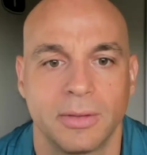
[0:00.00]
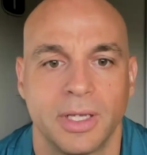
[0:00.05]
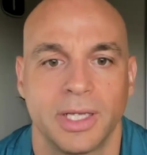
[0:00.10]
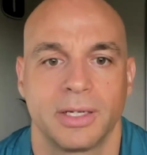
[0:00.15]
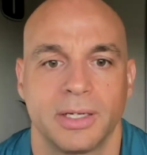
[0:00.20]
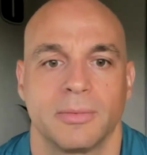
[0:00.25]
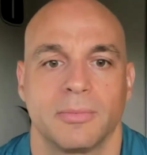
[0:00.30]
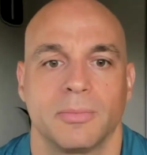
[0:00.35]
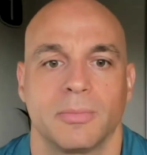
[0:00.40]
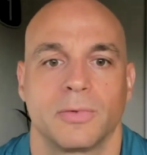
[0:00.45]

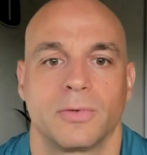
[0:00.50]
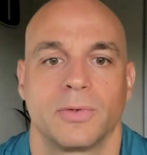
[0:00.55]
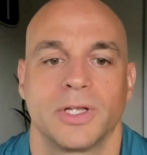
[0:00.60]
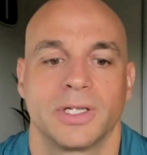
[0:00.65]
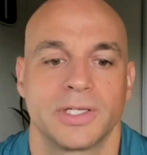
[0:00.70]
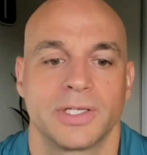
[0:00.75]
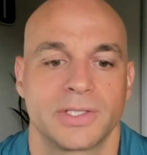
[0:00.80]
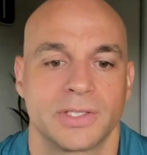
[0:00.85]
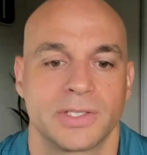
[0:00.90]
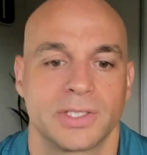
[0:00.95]
And
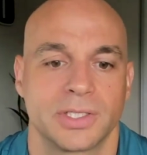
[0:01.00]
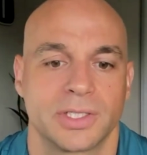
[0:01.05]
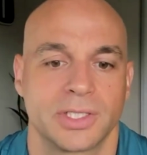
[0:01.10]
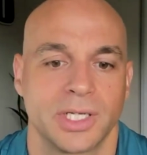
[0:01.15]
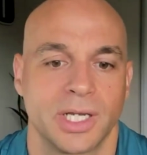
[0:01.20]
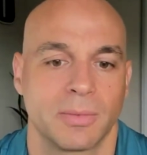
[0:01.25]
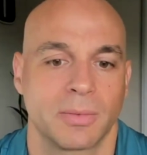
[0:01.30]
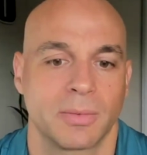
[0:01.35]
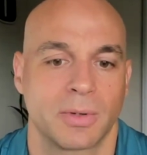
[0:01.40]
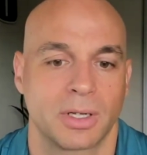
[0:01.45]
Marie, this is the
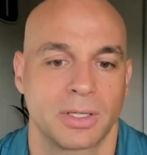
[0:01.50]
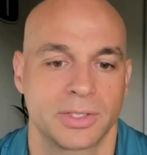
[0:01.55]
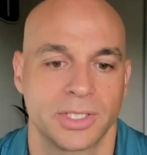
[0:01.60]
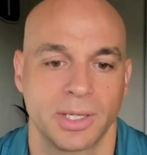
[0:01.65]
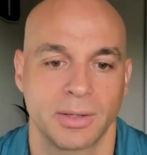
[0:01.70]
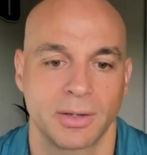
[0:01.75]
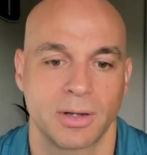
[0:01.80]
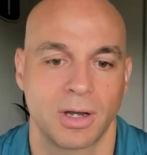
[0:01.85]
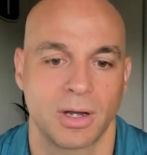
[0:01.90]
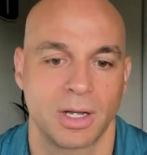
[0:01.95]

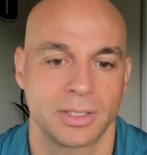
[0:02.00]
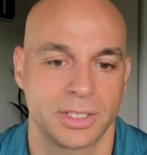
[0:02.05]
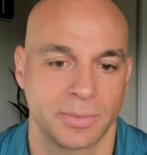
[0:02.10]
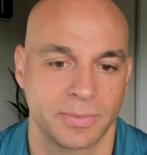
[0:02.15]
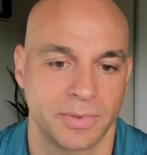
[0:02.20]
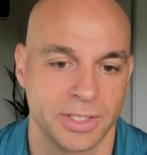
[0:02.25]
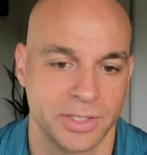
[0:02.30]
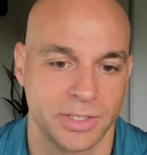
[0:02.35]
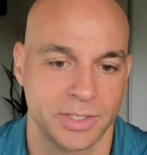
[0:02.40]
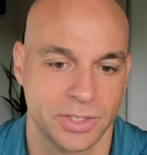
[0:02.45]
same
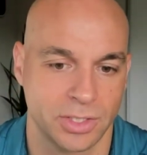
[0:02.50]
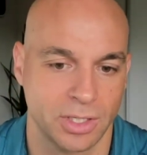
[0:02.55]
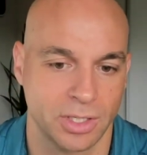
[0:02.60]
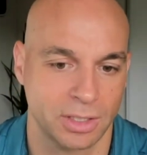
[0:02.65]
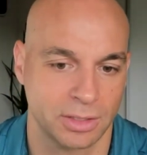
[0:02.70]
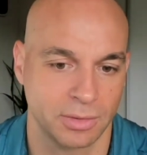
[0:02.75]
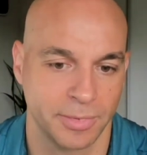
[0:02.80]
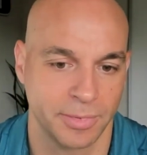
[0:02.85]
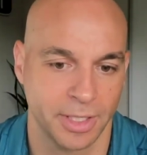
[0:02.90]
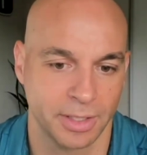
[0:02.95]
concept I just
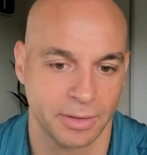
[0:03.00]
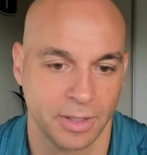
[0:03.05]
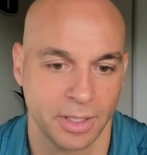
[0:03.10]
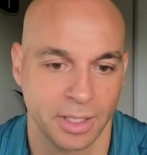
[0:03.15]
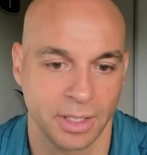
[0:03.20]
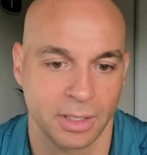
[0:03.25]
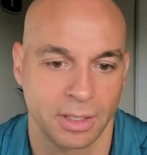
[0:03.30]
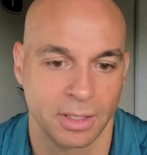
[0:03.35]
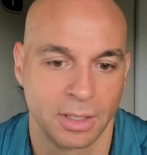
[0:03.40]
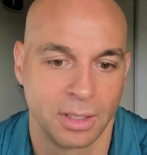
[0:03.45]
talked about,
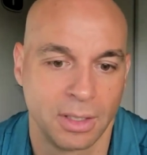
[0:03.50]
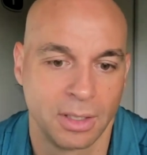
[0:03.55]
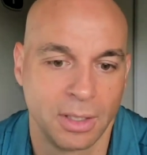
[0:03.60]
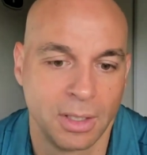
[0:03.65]
right?